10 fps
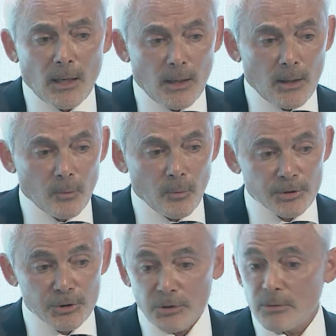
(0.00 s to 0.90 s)

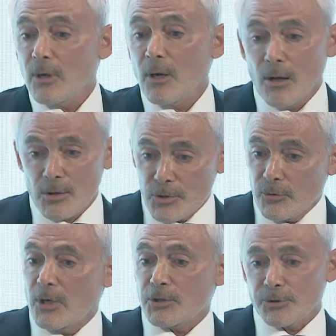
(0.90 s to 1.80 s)
which also
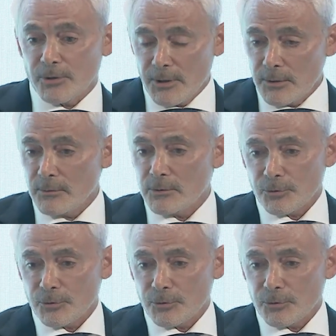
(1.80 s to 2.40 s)
ushered in